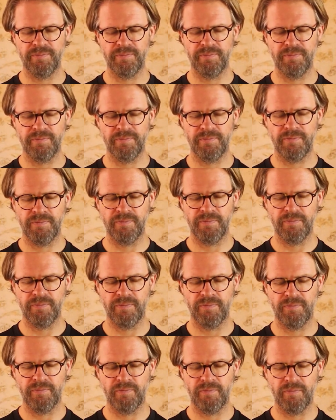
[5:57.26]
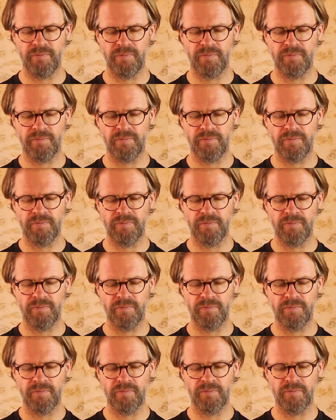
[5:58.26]

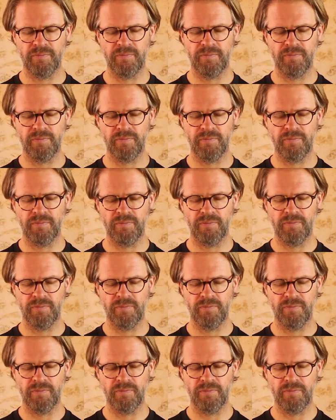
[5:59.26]
(no one is talking)